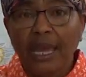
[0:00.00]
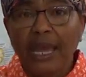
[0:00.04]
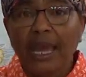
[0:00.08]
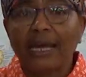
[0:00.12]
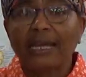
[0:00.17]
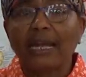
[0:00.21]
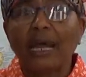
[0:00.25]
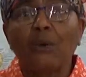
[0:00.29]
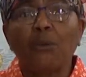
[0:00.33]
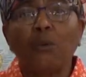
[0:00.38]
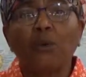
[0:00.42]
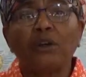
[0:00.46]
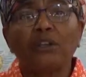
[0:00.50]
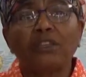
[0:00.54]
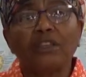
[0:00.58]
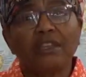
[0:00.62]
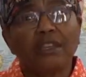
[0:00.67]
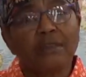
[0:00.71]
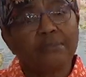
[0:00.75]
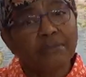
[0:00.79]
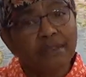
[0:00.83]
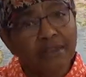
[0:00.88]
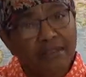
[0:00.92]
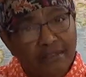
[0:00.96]
And I want
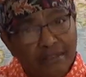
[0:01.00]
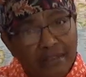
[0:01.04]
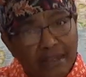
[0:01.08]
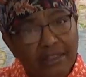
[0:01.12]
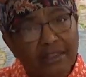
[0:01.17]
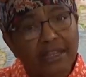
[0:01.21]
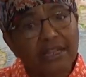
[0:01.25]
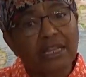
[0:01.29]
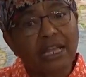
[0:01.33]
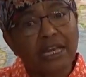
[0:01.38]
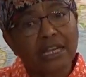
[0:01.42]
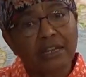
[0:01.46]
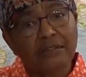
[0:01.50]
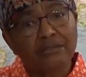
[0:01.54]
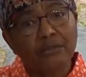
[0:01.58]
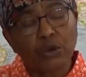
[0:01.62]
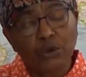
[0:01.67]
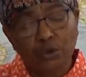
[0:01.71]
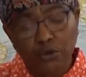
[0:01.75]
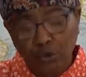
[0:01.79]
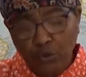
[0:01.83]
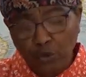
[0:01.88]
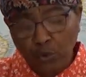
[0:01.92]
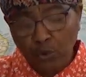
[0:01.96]
them to see the light of
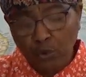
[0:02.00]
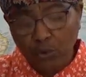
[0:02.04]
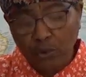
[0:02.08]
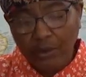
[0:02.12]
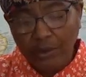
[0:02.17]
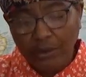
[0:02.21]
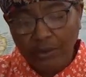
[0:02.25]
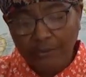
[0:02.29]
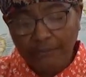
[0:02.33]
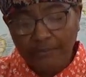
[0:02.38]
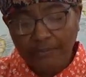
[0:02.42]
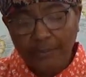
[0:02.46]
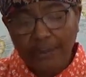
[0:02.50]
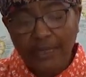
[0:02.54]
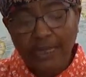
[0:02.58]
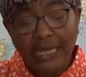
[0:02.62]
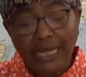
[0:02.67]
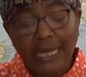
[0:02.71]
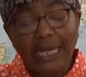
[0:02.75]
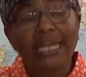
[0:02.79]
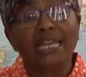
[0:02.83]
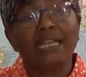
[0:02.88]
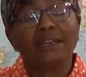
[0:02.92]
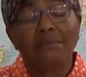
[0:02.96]
Yeshua
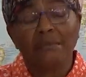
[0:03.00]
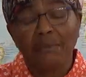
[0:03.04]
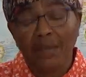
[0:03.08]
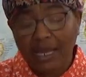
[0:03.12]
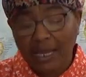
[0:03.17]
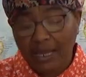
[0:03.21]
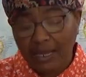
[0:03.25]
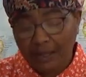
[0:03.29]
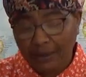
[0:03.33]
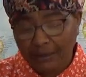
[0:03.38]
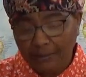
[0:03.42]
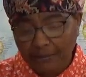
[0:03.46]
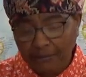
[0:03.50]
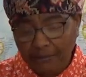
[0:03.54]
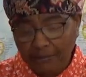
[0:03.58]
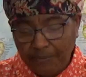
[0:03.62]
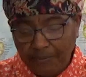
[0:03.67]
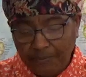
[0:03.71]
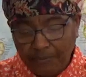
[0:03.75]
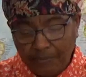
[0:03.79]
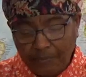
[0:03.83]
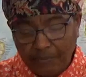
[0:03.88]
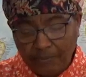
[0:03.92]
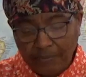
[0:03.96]
in me.
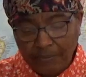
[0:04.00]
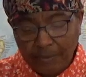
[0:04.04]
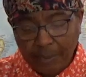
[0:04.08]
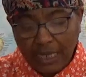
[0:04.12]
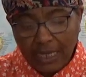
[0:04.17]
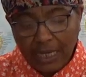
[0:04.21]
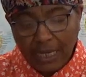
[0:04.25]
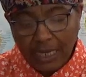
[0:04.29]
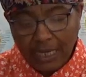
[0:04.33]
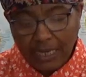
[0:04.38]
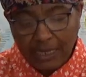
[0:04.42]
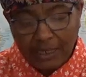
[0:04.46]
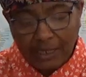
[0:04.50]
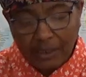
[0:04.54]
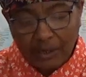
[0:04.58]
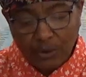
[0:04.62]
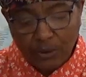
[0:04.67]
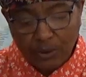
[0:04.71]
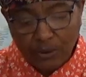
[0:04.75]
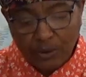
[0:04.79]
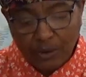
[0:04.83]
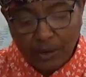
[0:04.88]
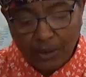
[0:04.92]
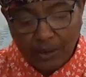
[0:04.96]

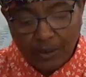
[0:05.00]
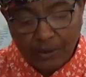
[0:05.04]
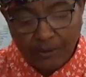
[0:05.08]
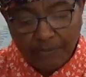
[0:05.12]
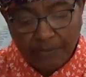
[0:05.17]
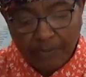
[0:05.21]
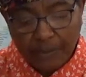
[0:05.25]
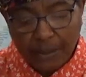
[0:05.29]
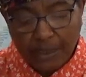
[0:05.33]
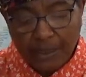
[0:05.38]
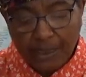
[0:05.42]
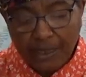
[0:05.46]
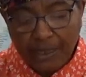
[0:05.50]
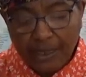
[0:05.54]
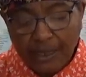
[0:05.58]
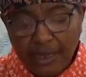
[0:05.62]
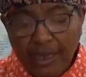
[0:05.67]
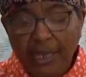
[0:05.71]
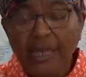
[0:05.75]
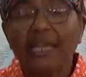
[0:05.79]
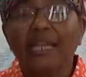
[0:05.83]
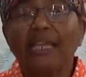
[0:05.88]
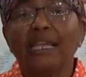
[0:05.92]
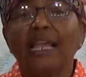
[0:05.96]
Hallelujah.
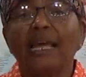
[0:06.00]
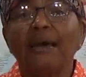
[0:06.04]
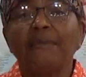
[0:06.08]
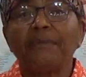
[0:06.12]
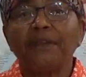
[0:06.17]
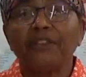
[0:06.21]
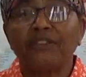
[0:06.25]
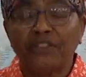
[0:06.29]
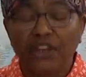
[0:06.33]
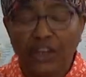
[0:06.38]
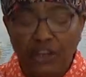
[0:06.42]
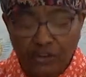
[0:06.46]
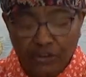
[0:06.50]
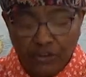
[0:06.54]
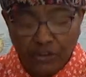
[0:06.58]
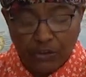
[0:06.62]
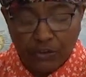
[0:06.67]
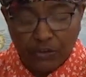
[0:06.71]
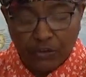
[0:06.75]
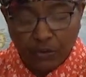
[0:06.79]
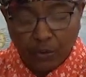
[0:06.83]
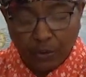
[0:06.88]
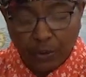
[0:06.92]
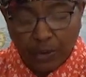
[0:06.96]

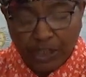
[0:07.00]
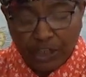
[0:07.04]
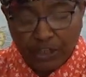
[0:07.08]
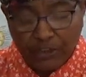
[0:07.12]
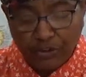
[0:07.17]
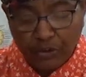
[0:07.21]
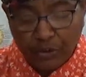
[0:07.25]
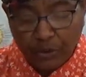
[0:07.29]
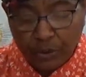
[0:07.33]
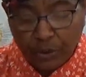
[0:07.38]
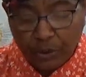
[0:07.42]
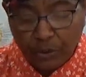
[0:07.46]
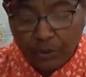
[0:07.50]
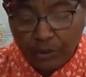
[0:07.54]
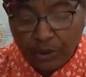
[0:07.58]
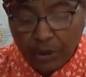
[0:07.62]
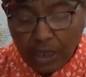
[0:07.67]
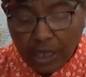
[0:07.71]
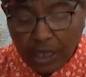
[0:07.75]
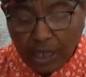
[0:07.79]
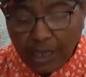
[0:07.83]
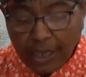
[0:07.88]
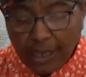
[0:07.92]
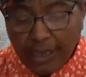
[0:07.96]
Lamentations 22.
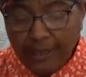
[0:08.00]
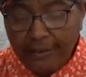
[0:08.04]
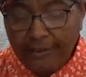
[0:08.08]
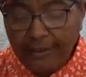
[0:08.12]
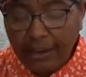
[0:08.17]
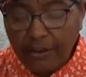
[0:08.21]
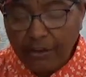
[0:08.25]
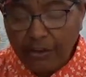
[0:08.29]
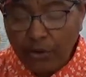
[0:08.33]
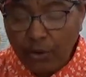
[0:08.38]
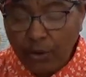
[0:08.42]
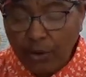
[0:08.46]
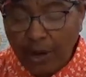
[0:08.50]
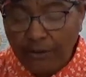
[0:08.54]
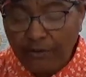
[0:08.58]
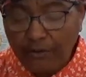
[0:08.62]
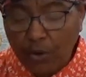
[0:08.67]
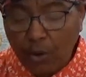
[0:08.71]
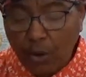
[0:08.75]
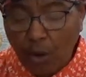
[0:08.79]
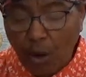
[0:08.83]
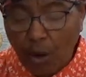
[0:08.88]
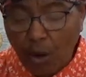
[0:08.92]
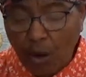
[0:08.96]
It says, You
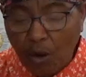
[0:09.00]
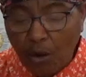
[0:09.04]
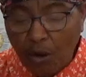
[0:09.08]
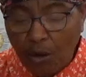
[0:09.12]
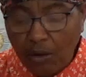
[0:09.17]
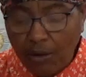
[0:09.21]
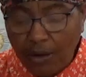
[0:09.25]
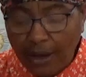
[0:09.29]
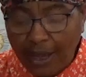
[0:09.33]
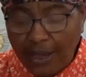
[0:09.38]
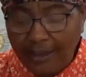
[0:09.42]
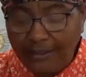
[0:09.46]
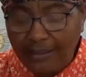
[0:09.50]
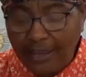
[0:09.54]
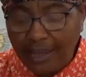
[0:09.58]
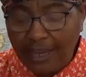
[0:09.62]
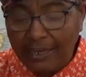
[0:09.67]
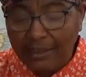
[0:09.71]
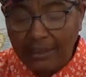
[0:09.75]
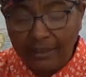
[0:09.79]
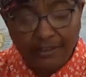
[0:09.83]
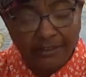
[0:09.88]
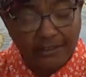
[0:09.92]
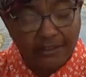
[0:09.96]
have called as
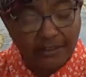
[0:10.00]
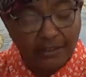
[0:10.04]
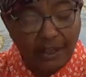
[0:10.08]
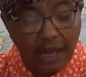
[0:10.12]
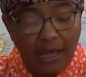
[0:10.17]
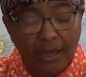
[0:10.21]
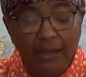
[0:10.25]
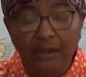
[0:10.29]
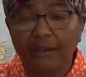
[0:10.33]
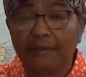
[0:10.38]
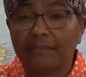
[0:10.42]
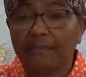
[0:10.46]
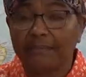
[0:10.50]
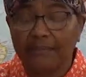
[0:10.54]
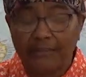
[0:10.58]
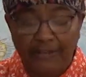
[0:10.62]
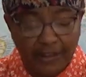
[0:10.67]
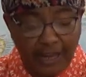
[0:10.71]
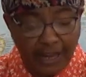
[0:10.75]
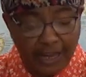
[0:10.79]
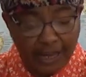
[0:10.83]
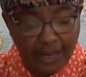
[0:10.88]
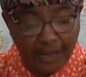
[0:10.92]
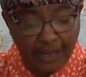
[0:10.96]
in a solemn
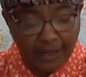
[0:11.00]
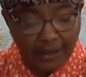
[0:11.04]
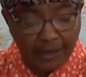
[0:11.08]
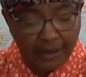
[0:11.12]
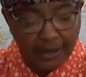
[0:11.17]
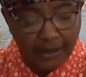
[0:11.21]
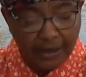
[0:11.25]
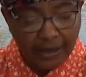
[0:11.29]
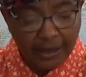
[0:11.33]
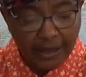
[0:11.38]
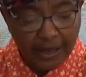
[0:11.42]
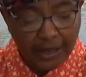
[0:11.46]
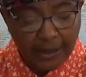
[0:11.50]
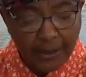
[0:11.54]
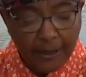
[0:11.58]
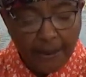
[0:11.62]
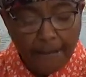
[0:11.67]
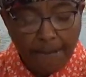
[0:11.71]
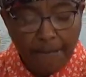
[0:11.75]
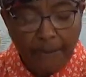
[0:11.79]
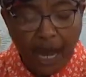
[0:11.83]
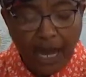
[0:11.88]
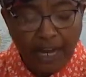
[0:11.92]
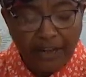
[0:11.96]
day,
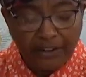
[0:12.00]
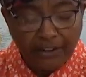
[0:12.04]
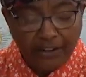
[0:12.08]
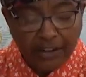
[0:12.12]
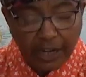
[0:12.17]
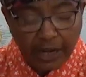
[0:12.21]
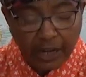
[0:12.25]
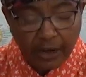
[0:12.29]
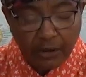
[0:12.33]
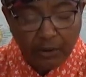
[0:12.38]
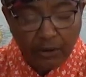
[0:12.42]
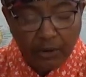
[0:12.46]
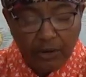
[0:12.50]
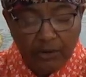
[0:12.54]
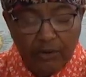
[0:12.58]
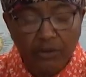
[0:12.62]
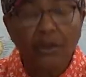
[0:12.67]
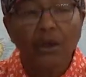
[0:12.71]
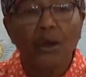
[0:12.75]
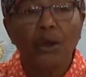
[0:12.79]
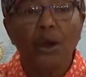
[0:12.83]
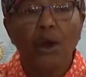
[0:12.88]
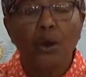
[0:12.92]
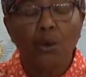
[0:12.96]
my
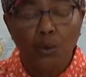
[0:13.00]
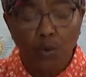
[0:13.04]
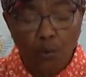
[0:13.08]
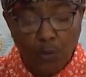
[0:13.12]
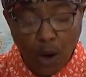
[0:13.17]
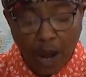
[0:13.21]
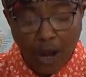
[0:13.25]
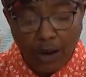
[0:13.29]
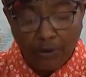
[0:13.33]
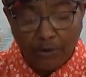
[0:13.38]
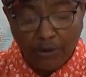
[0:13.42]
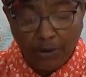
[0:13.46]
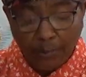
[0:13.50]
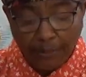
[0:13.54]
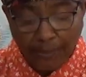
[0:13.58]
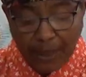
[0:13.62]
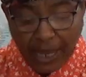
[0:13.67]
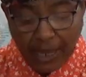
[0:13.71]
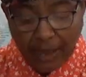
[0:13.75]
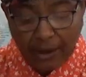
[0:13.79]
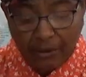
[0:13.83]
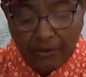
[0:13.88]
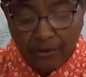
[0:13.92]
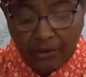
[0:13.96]
terrors round
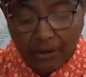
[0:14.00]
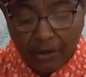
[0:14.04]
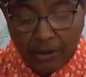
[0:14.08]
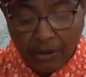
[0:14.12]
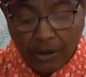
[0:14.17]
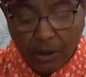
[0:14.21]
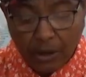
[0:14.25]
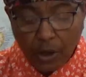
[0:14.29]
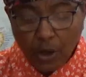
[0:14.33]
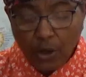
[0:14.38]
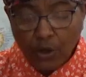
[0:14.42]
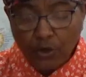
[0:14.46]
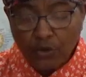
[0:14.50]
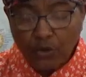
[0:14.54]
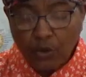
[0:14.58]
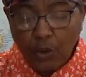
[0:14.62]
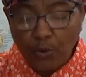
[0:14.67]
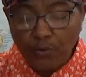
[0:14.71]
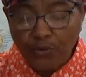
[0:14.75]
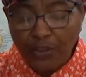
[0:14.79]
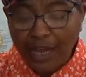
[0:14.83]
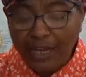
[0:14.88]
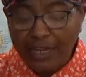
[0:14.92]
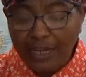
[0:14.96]
about,
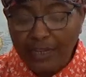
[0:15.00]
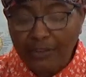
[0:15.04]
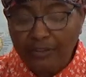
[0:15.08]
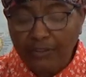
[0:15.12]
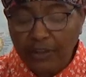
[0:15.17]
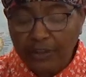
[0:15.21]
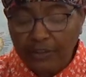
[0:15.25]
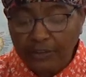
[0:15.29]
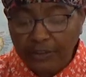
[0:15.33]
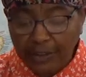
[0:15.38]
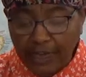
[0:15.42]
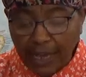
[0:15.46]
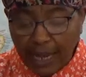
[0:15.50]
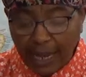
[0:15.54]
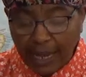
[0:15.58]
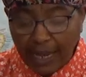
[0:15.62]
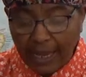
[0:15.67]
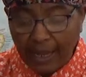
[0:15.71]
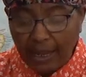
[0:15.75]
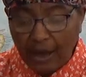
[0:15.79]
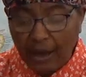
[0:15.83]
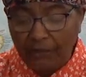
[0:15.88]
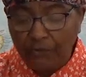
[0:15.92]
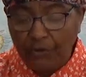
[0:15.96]
so that in the
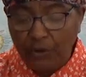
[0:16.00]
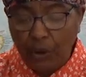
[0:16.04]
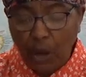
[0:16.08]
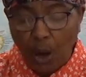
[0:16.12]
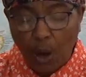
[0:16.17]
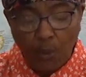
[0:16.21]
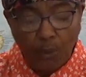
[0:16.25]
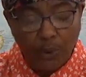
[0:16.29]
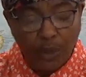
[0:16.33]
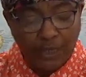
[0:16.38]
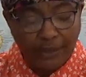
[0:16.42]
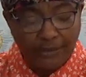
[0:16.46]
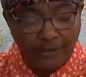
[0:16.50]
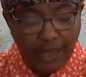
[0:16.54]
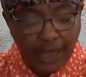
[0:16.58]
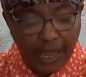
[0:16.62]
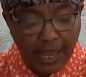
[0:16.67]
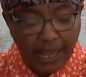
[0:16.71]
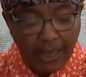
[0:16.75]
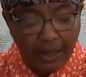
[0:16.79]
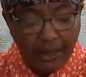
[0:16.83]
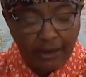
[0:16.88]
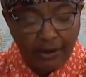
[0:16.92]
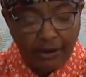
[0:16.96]
day of Yahweh's
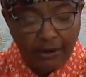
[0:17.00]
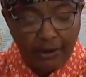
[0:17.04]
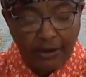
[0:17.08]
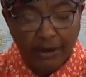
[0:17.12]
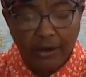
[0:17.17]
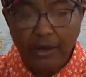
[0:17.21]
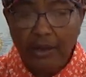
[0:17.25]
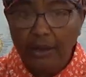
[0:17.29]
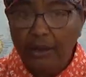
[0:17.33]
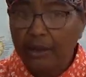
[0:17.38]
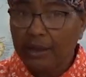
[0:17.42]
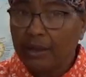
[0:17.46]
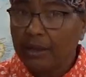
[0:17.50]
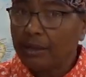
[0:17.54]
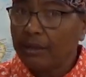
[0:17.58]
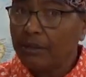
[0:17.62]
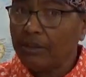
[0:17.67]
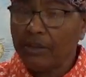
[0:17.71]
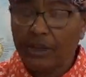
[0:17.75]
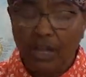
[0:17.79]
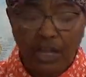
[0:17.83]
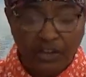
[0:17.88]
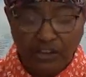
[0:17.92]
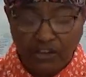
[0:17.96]
anger
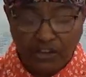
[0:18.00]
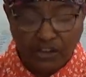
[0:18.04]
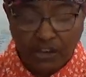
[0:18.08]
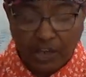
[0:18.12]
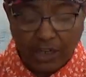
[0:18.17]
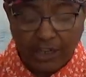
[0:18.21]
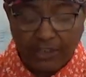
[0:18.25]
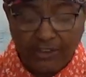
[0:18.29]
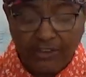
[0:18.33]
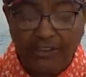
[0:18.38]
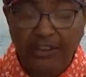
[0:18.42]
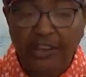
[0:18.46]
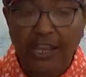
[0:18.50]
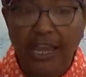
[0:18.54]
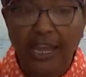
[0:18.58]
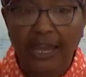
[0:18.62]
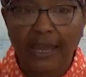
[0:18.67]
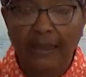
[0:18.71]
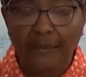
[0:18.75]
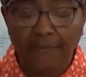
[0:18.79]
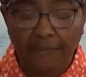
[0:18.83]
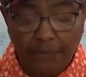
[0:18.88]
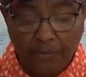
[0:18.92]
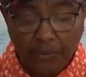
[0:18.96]
none shall
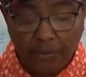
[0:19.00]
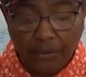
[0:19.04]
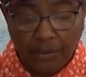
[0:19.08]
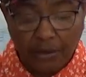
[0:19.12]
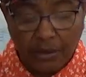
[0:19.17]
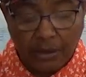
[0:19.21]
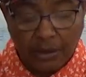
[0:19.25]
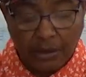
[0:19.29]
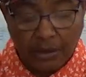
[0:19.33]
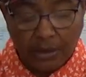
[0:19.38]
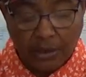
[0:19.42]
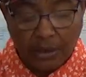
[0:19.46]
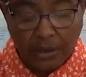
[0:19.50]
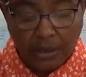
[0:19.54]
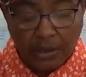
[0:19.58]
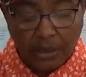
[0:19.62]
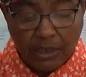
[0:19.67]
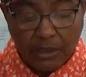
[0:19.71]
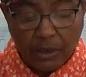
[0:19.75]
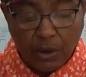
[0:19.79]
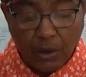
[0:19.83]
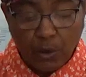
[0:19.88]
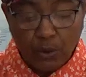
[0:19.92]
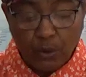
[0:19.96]
escape,
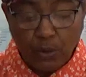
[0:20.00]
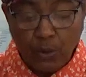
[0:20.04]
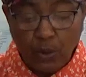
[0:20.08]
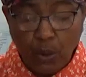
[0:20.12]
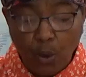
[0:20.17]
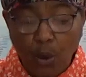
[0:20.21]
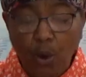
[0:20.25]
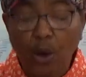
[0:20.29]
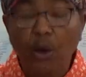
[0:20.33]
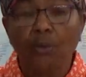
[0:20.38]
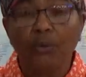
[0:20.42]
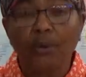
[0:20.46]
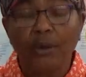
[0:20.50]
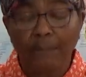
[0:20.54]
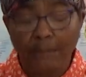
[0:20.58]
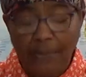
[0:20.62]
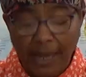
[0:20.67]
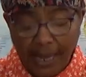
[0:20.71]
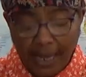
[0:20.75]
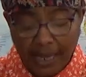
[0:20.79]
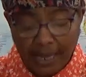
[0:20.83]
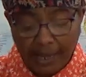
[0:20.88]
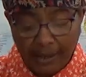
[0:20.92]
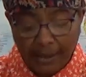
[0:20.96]
nor
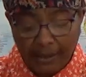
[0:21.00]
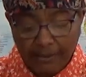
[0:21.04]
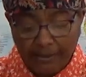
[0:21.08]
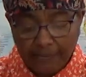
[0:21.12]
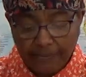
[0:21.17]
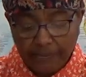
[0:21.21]
remain.